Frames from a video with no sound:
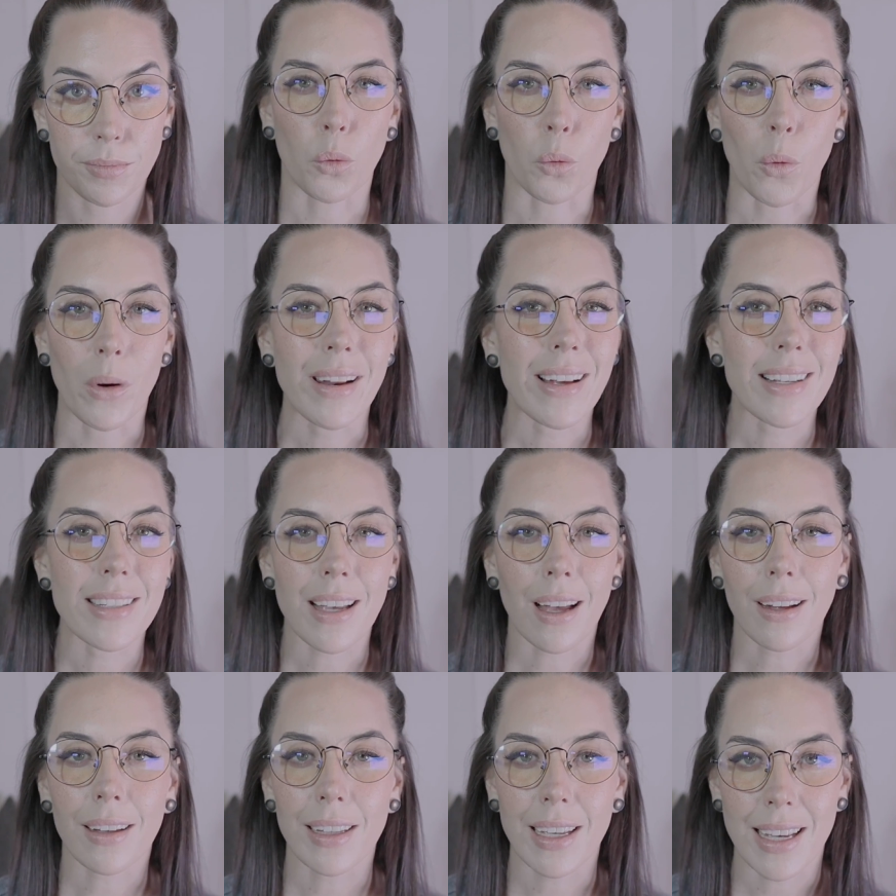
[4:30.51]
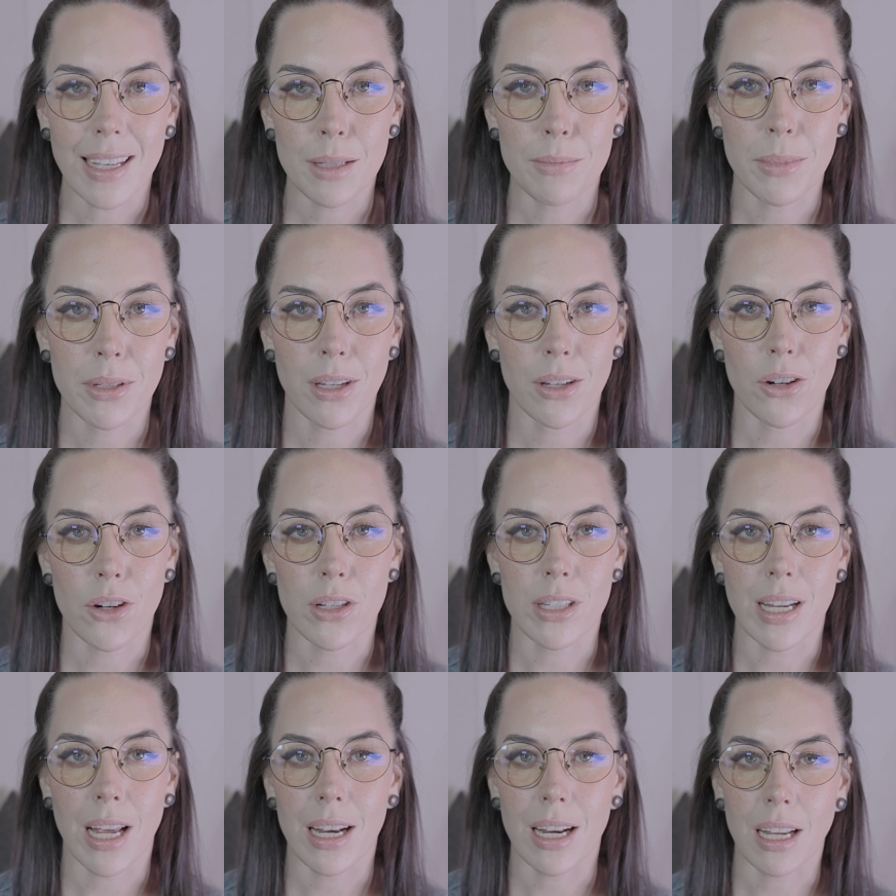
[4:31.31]
What exactly is
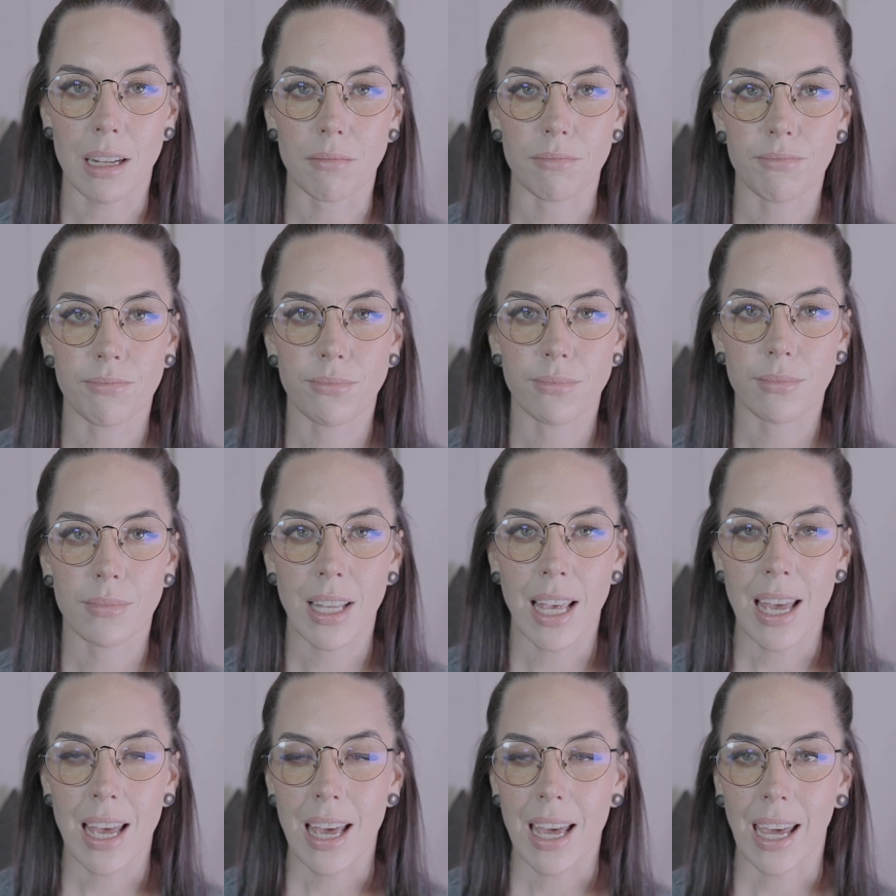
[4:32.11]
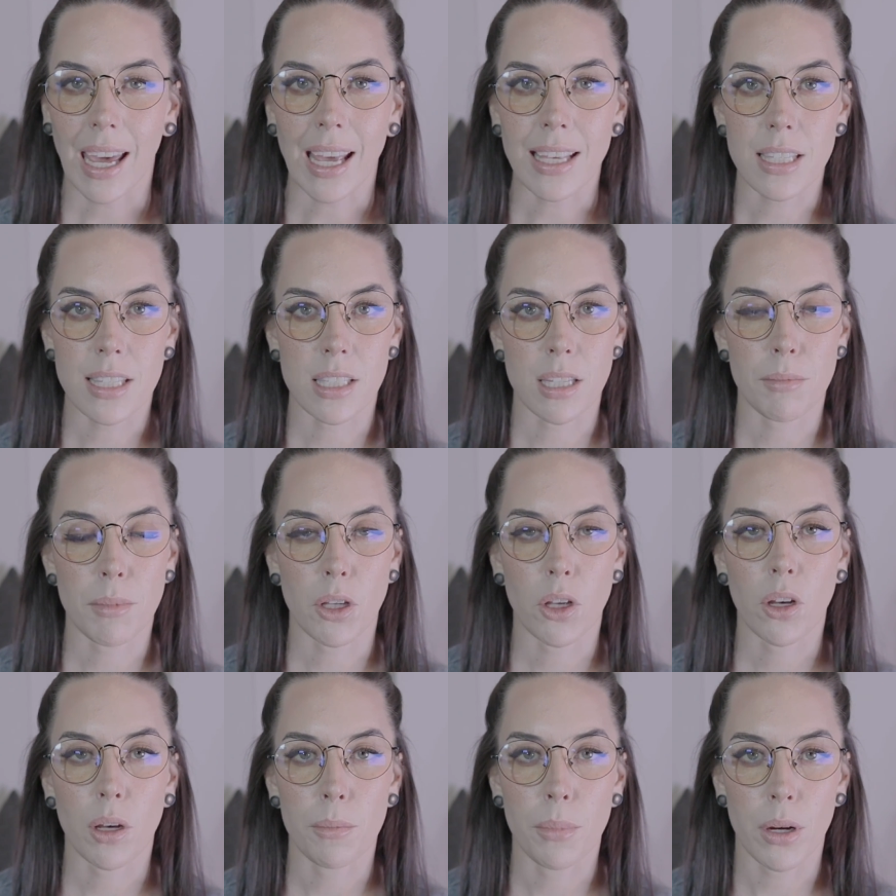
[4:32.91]
misunderstanding? Is it
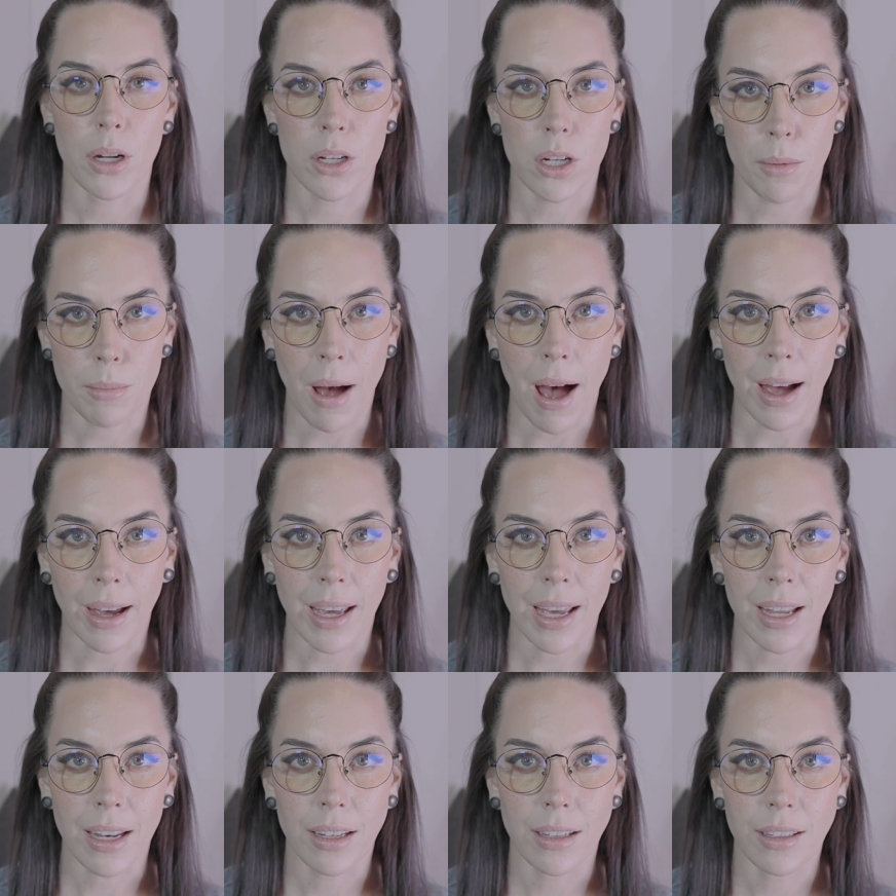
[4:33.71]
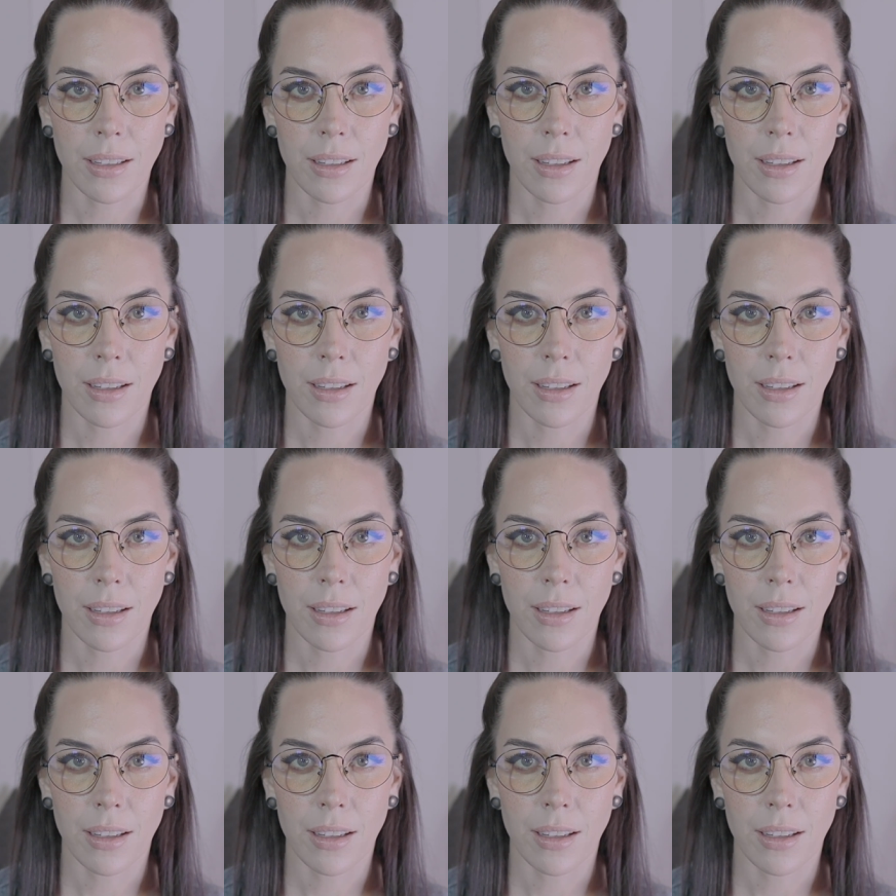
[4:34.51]
something you can put in your pocket?